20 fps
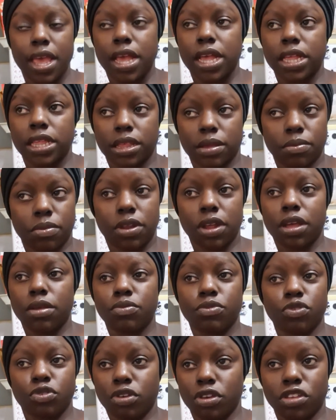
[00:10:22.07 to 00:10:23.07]
sometimes
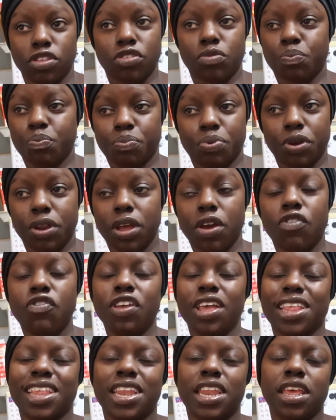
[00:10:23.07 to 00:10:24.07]
you just put it,
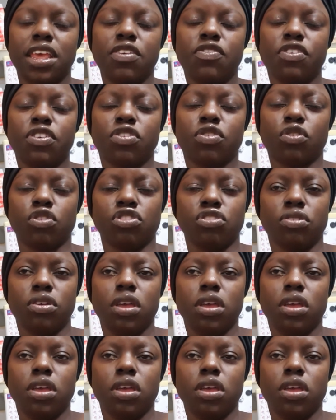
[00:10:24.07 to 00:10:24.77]
obviously if it's got,